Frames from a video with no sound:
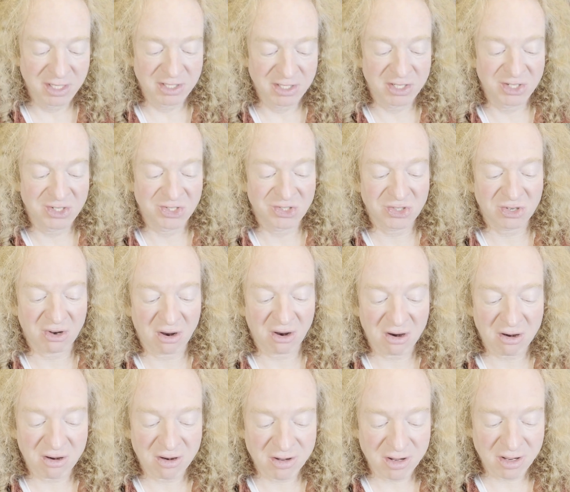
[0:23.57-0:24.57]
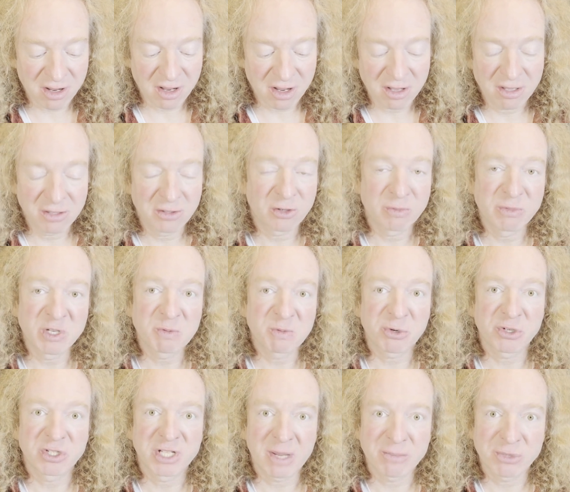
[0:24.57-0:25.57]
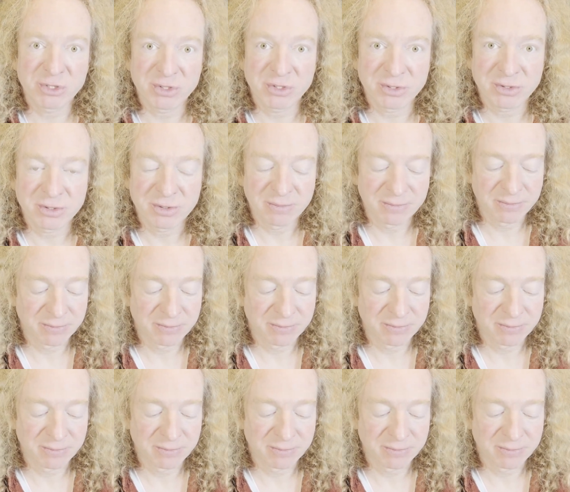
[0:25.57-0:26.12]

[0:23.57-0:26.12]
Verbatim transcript: Discard your misperceptions.